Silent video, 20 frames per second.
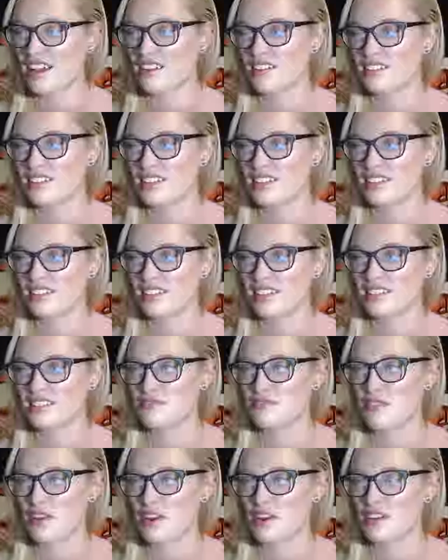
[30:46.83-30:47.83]
I don't think it's
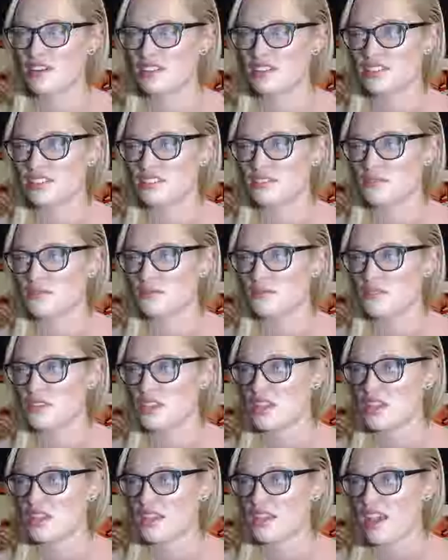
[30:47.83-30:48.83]
fair to
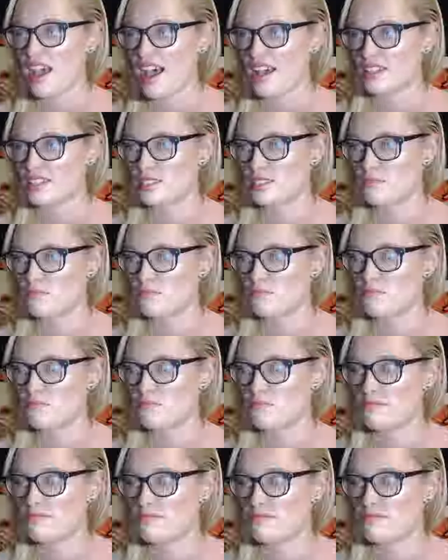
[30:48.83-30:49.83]
ask
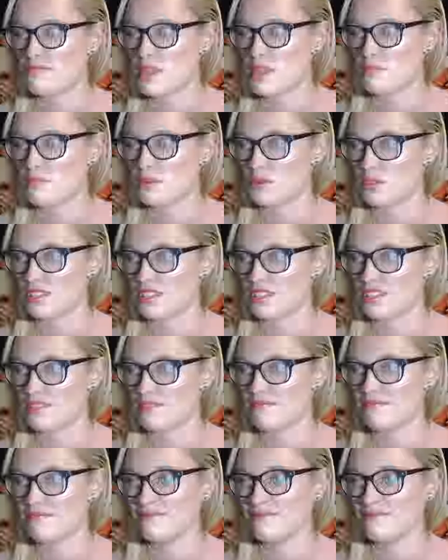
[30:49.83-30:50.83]
people
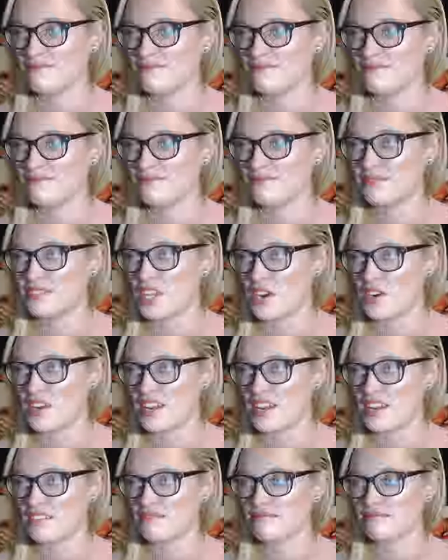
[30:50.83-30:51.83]
to
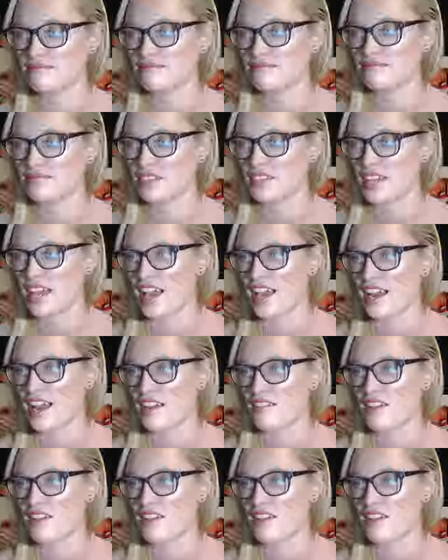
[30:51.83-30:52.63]
donate for that.